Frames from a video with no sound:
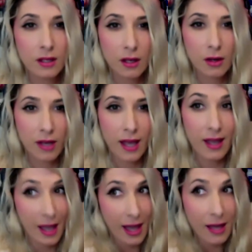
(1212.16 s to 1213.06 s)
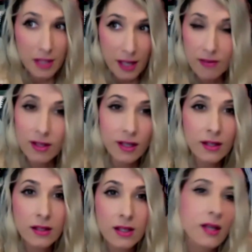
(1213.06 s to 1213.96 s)
Okay, and benevolent.
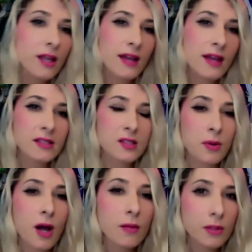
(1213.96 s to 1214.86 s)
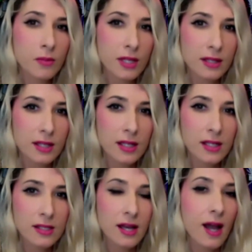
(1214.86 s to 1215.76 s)
And that's the problem with it,
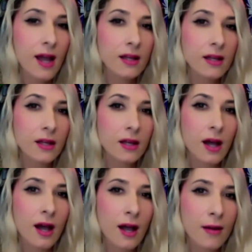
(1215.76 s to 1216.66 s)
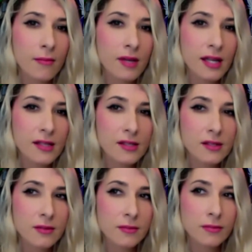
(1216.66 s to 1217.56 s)
is that
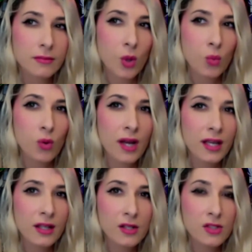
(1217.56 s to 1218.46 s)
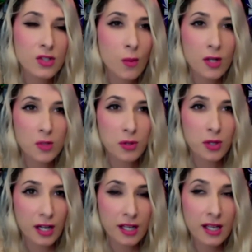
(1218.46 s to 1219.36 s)
it's running so much
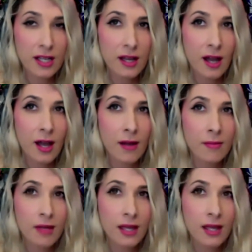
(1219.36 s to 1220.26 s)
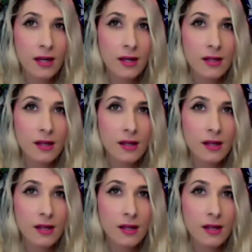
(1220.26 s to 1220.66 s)
polarity and